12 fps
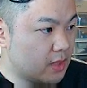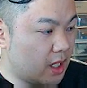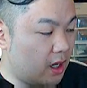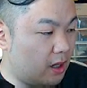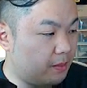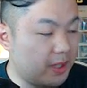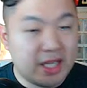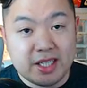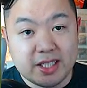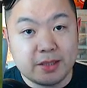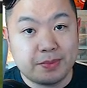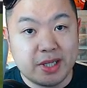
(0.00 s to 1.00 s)
But he
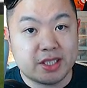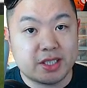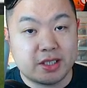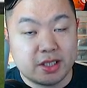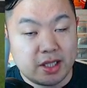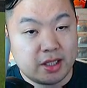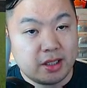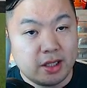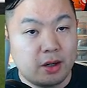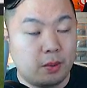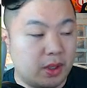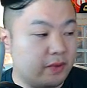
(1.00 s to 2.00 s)
did reach, you
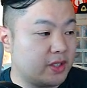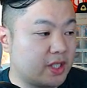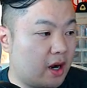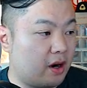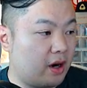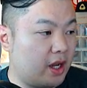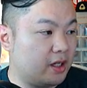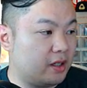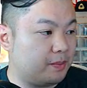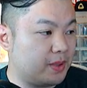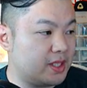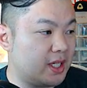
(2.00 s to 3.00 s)
know, one of his higher
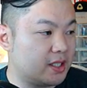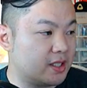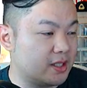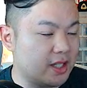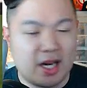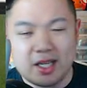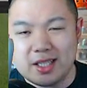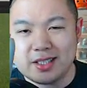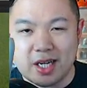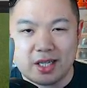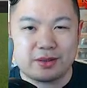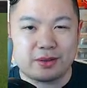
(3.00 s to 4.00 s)
end potentials. A lot of
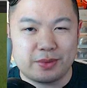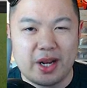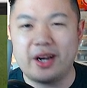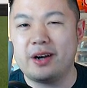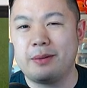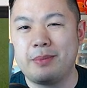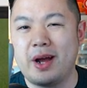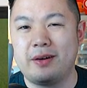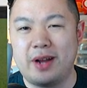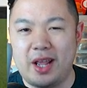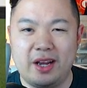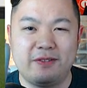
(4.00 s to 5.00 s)
these guys are rated
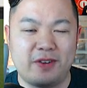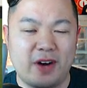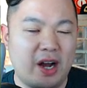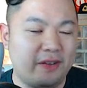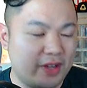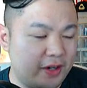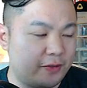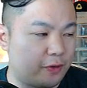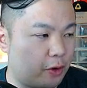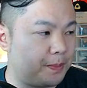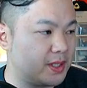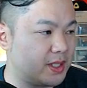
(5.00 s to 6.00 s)
about 85,
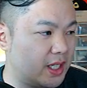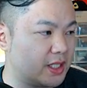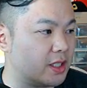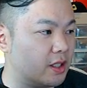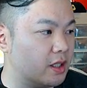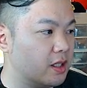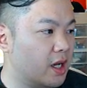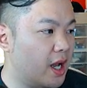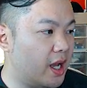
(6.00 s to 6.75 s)
84 potential.